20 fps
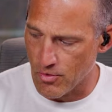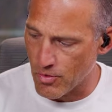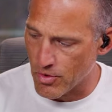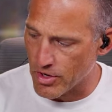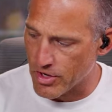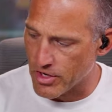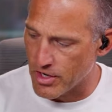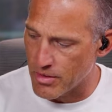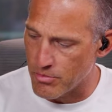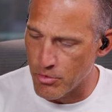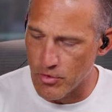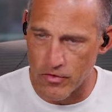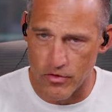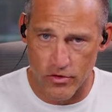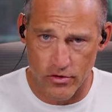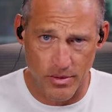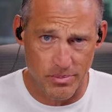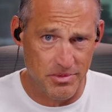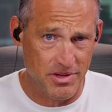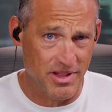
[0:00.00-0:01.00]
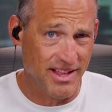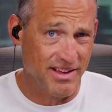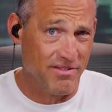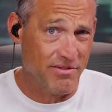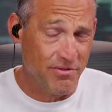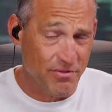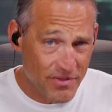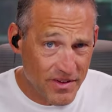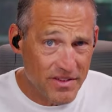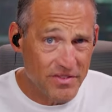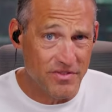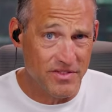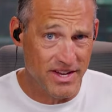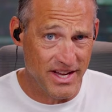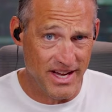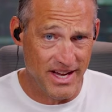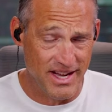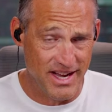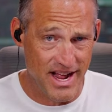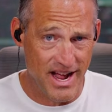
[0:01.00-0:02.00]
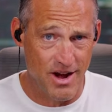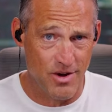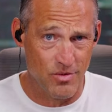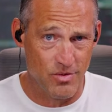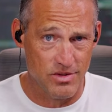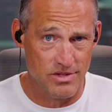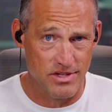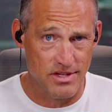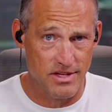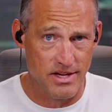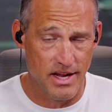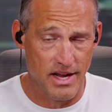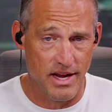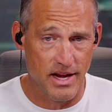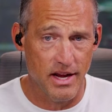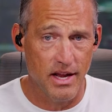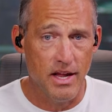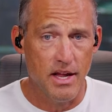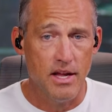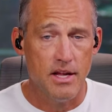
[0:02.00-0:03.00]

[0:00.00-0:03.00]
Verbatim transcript: working on moving those up to like 15 hours a day.